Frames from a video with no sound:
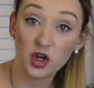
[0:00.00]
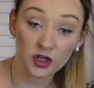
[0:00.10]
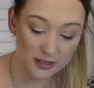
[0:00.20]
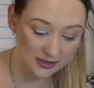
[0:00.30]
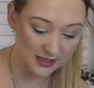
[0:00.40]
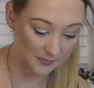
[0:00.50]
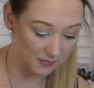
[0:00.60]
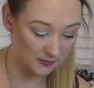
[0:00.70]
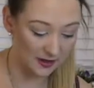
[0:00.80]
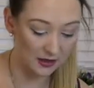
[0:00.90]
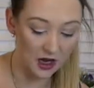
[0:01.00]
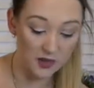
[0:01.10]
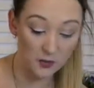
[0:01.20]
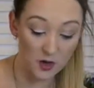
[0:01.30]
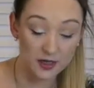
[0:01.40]
not going to tip them in,
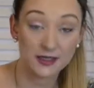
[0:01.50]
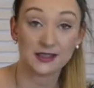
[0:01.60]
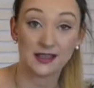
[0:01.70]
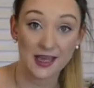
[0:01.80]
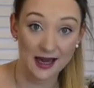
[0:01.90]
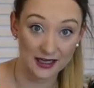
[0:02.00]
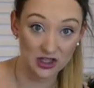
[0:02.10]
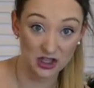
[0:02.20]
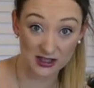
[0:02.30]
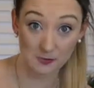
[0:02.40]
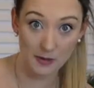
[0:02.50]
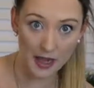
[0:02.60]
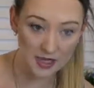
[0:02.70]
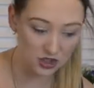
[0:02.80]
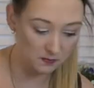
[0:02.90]
otherwise that can just
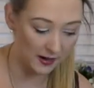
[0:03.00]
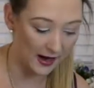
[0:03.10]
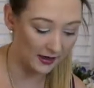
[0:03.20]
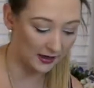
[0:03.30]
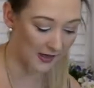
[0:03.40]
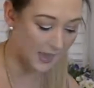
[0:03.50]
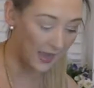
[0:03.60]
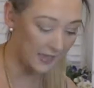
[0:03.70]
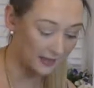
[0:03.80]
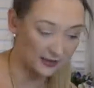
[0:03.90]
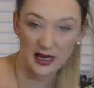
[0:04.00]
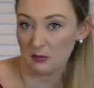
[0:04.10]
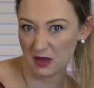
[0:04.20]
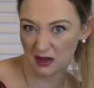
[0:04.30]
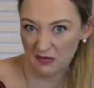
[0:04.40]
splash back and hit
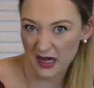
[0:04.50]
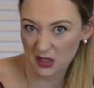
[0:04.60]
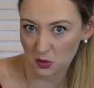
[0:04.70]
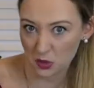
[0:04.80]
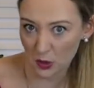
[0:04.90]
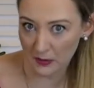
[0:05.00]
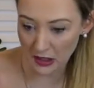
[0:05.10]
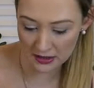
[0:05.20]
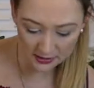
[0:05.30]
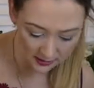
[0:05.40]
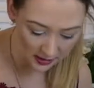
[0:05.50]
me in the face, which won't be nice.